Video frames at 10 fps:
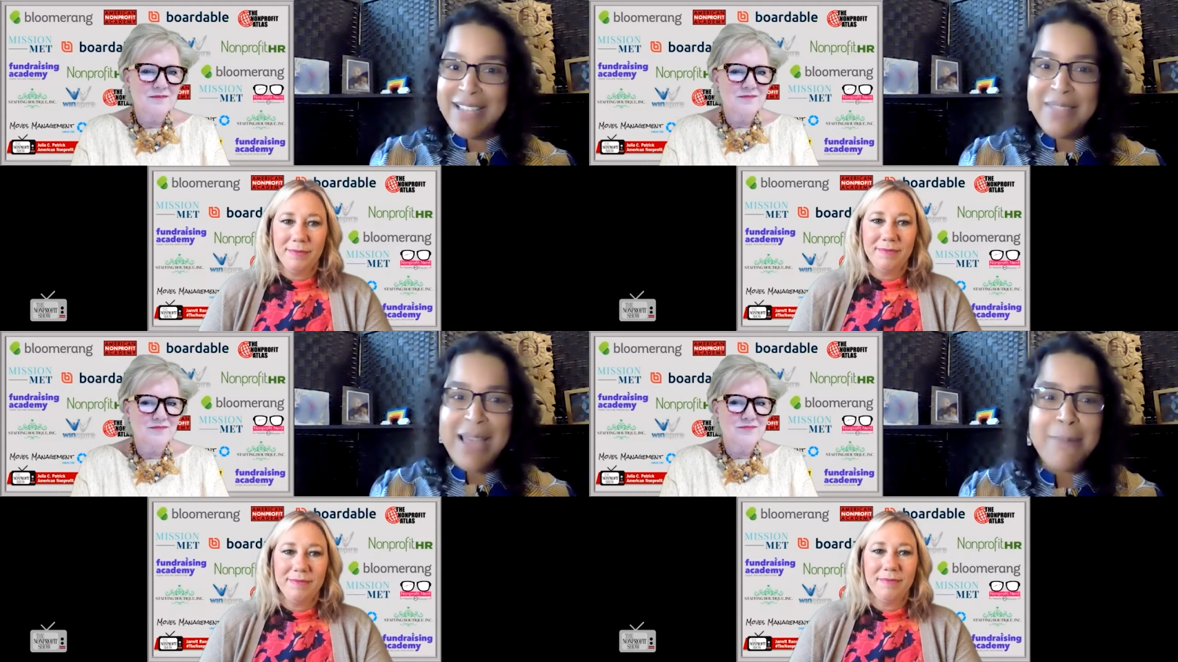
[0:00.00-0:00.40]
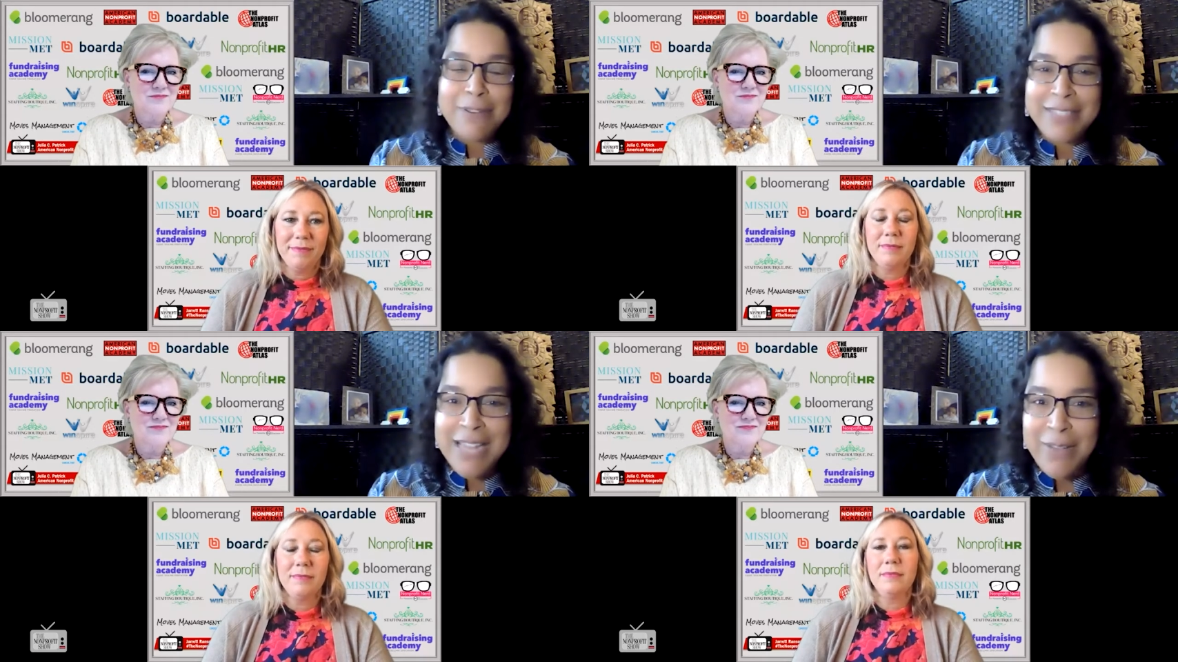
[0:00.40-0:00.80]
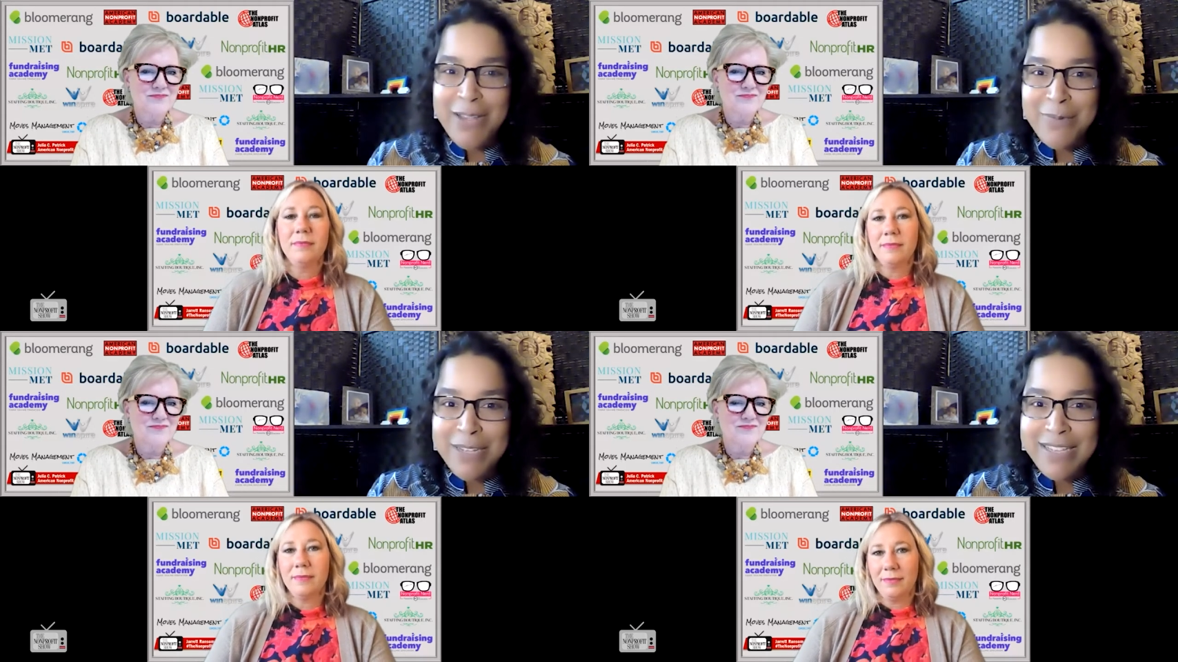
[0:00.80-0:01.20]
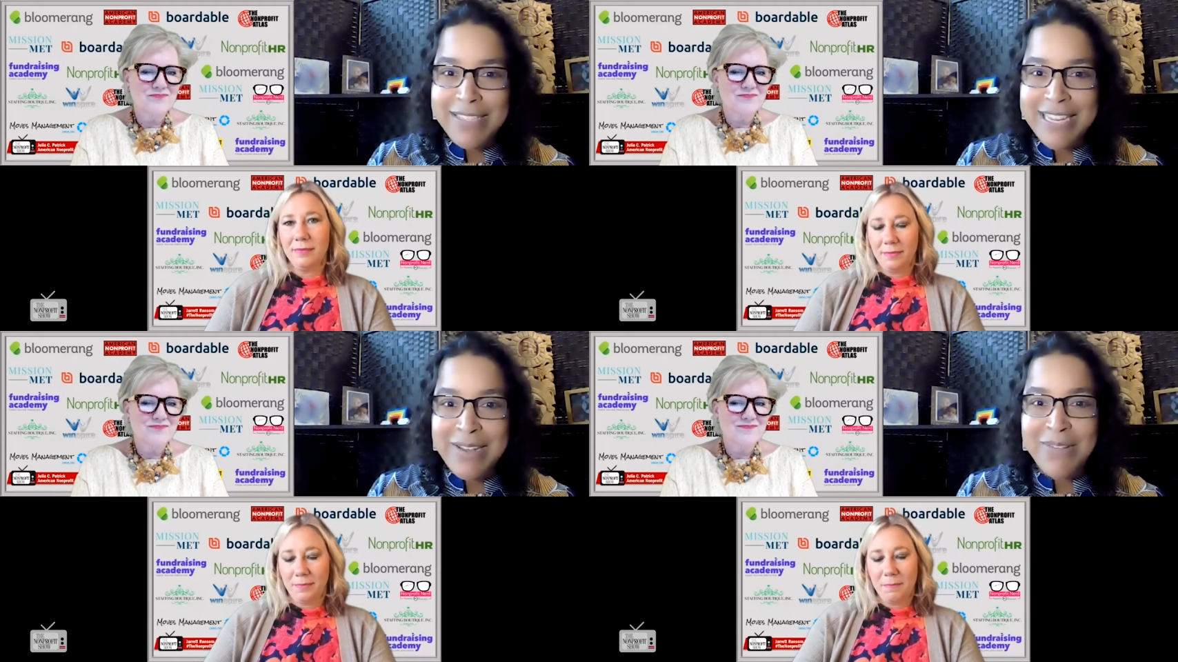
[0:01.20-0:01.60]
Speaker 1: that person out here because
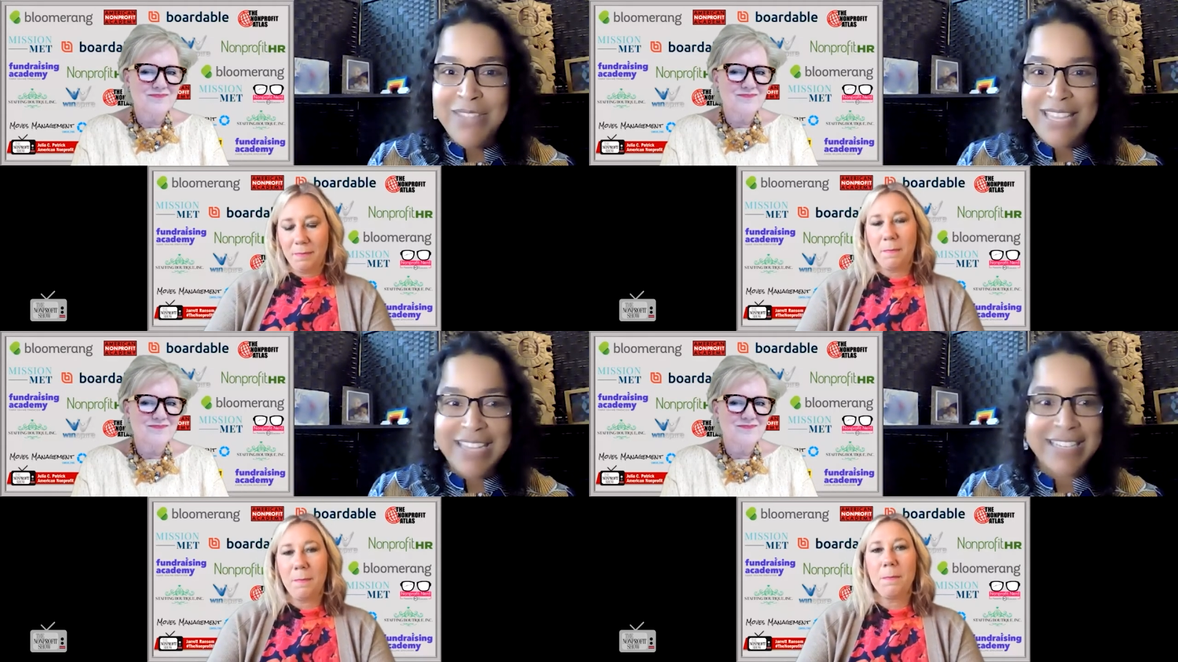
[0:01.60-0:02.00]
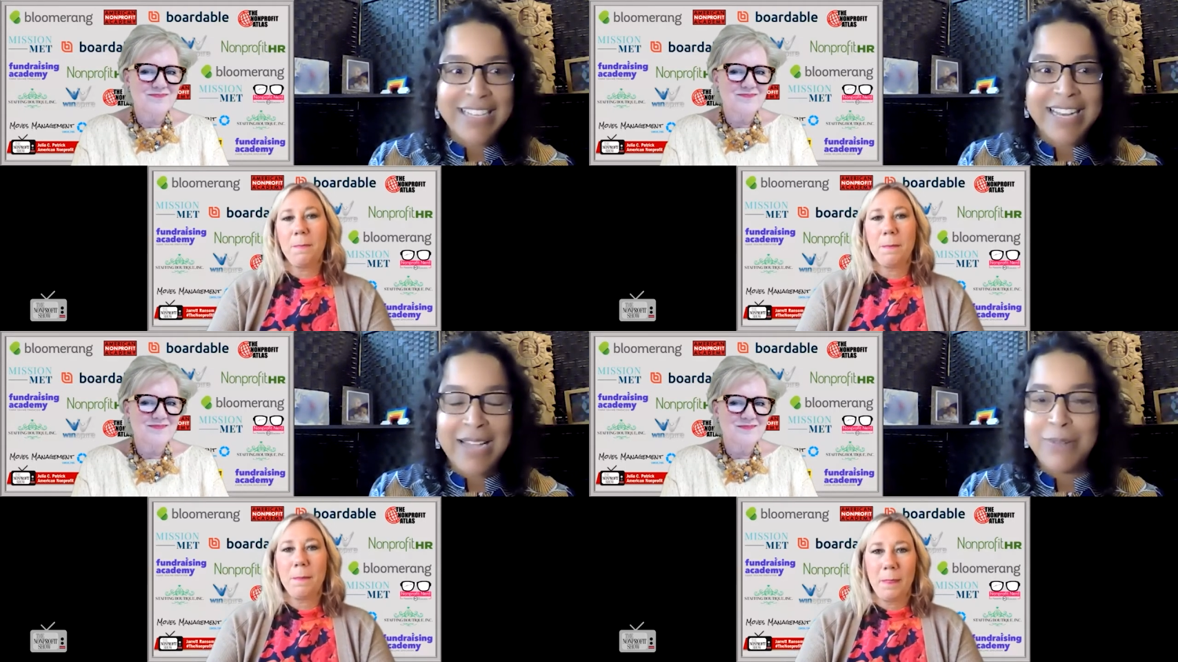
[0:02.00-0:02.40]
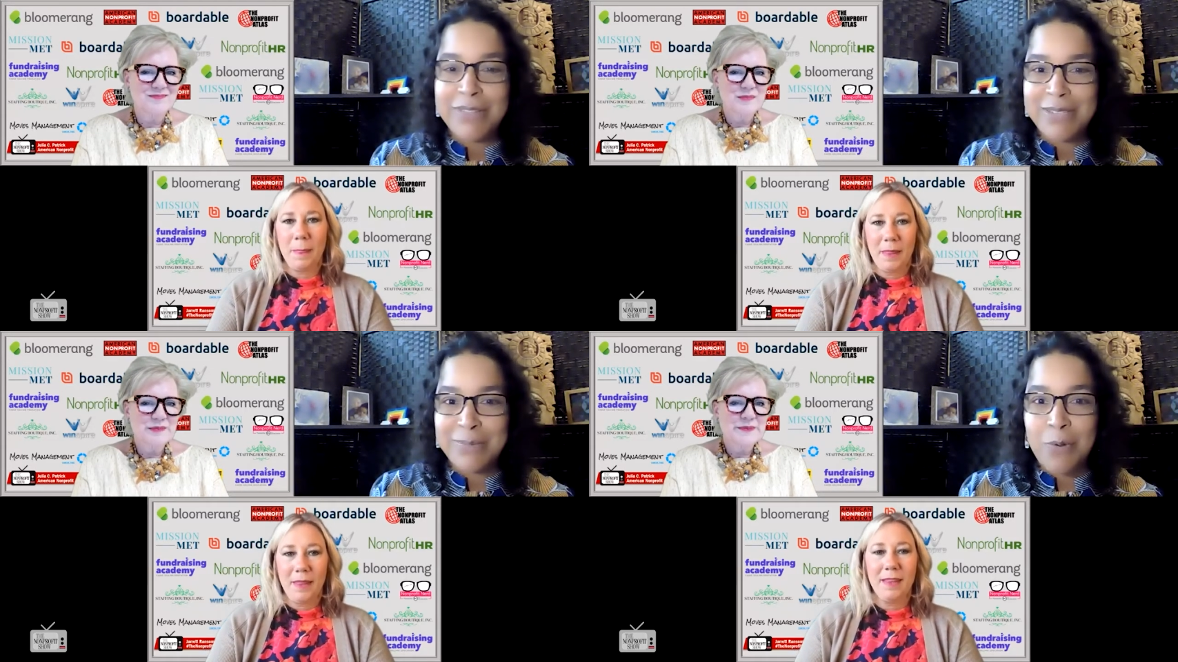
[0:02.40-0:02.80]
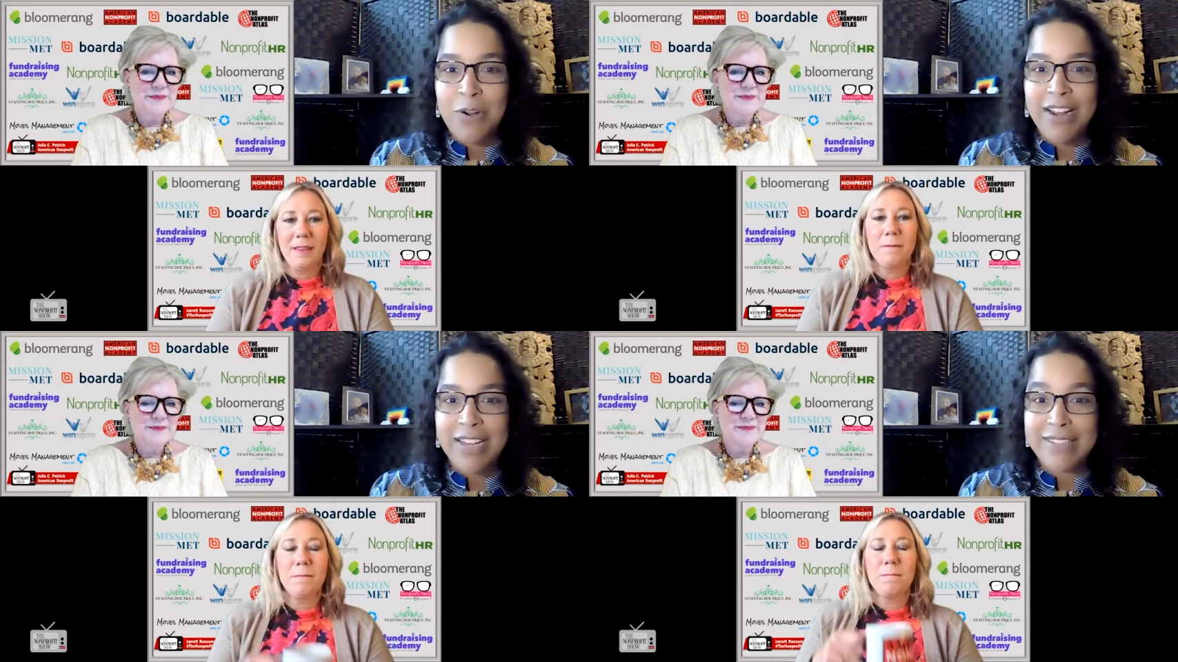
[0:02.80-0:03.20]
they know that they can connect with us more
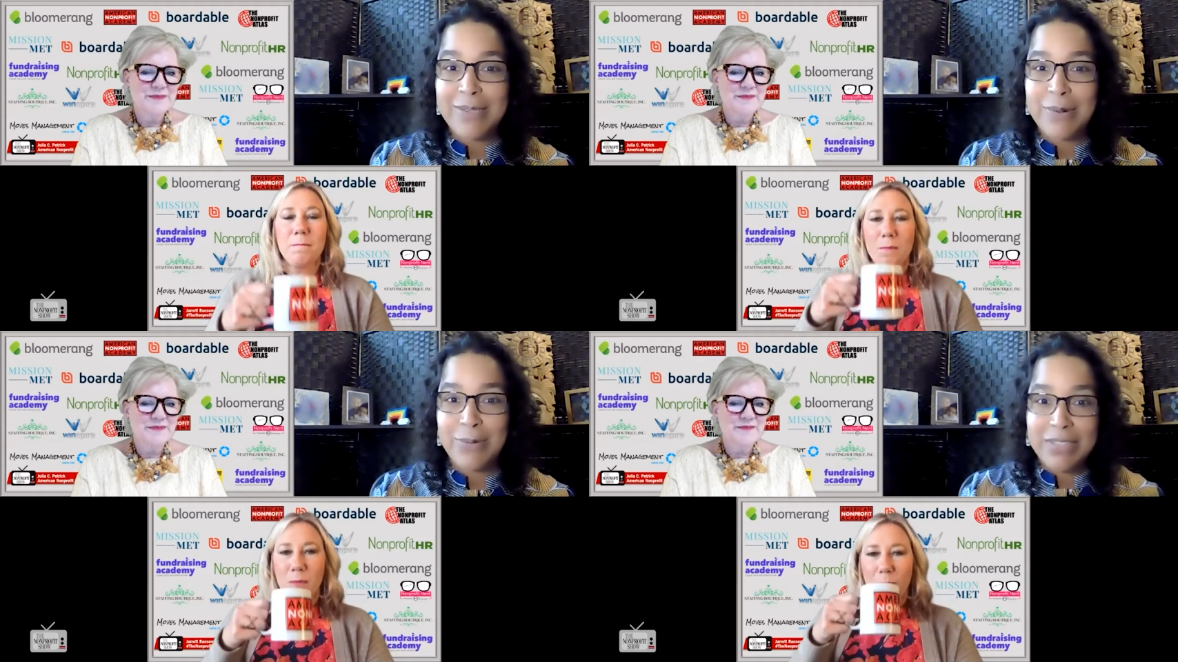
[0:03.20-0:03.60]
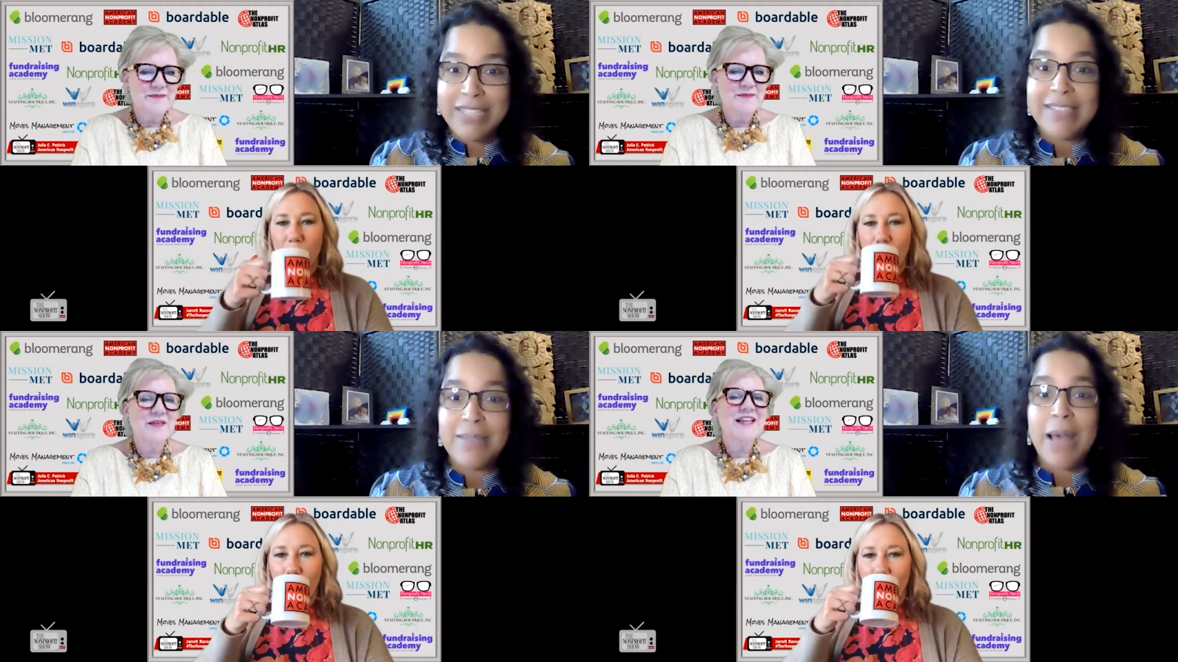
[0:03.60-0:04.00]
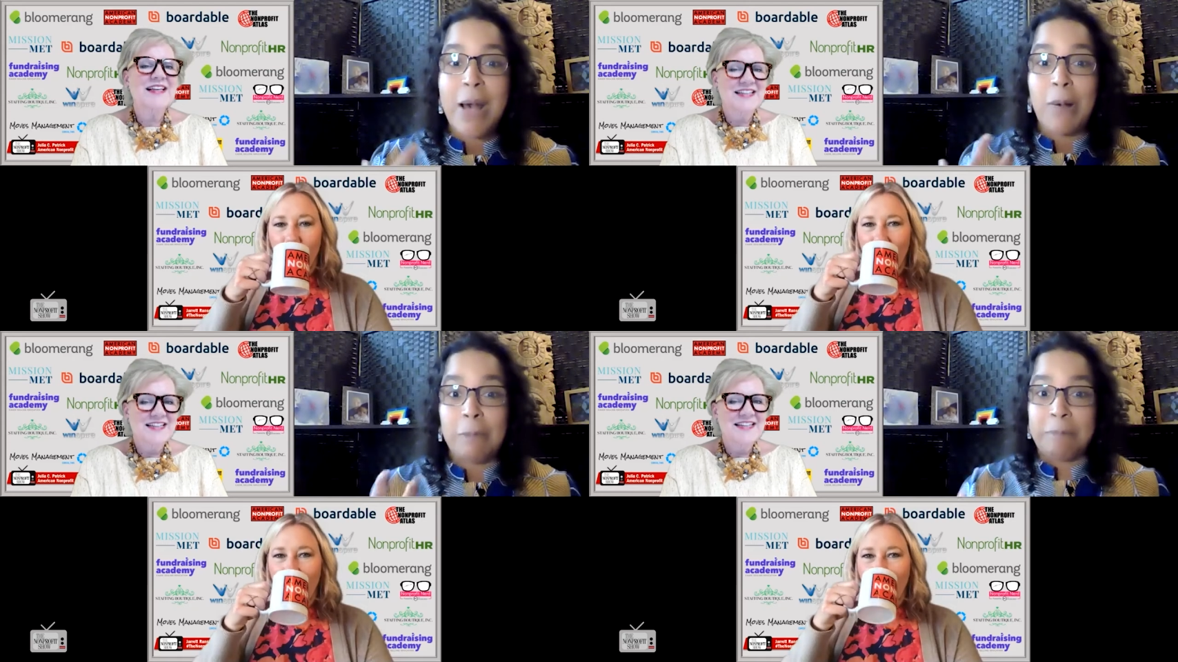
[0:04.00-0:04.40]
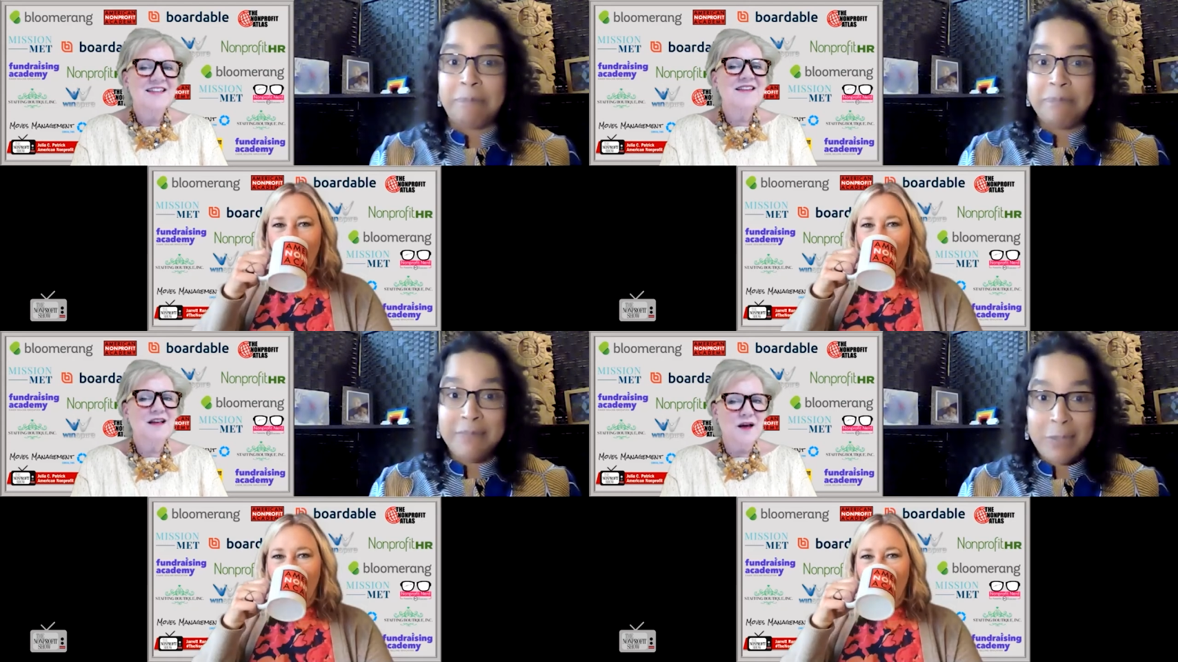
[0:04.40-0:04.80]
and so it really is about yeah.